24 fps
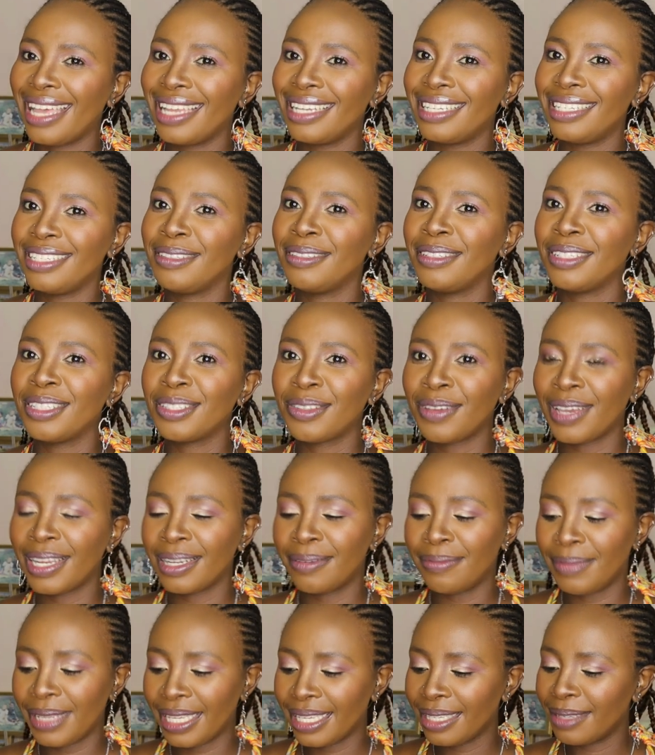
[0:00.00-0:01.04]
It's
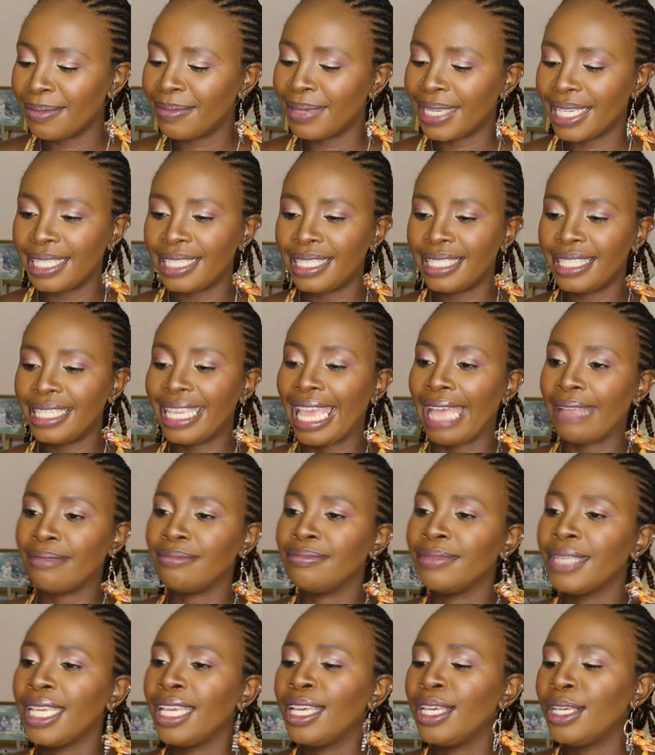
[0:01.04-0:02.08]
quite big, but yeah.
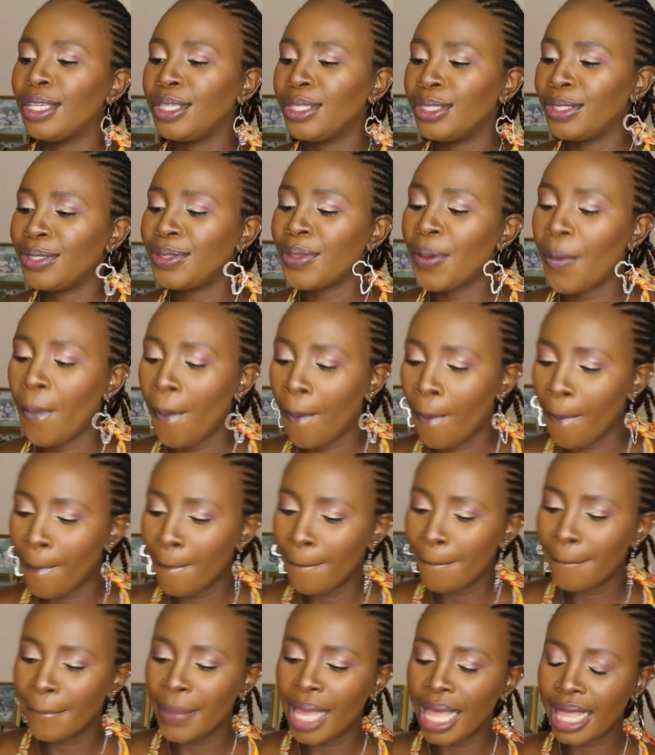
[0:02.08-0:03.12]

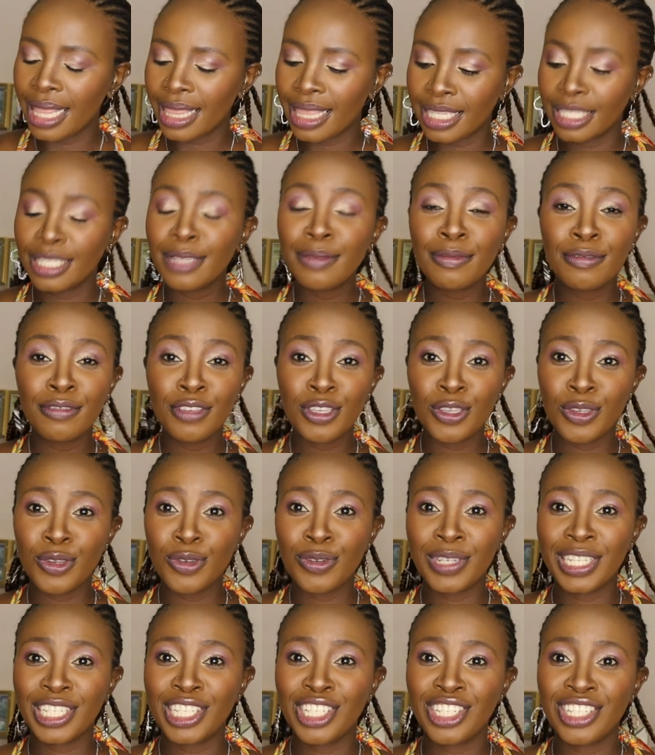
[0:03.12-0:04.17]
So there's some few
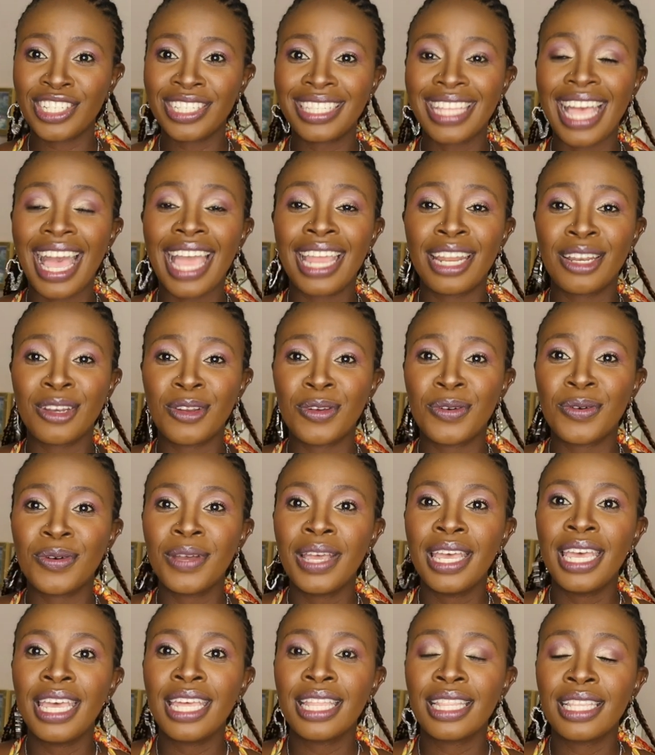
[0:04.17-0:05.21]
questions I know
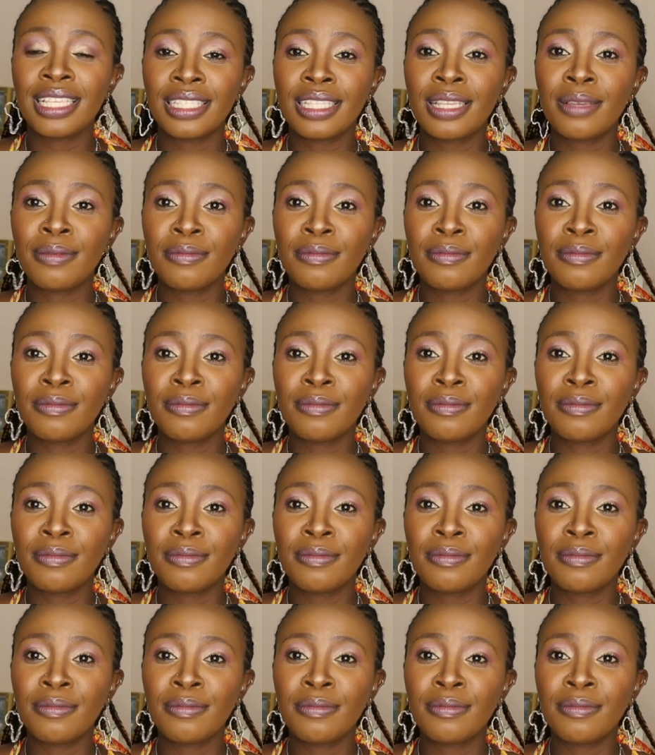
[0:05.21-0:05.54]
a